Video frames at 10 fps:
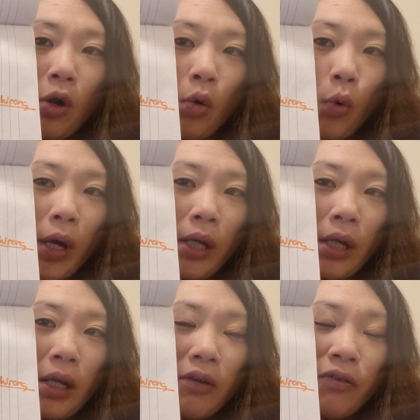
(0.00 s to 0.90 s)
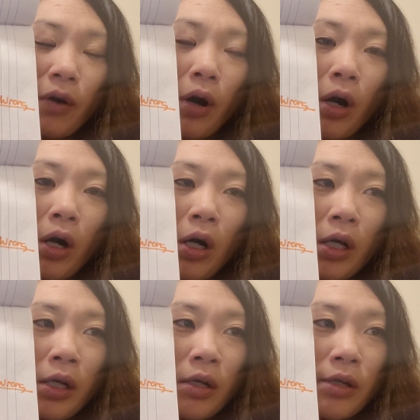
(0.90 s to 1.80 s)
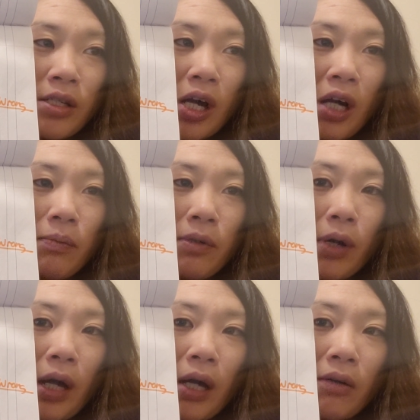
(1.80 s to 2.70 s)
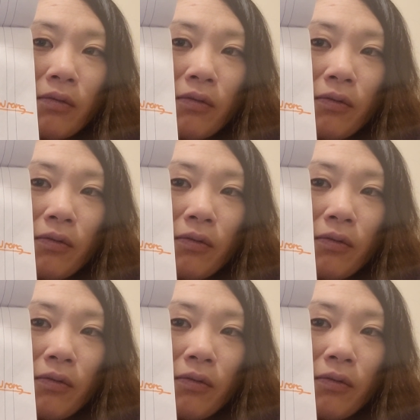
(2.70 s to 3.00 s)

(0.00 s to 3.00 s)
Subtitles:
What if on the top you have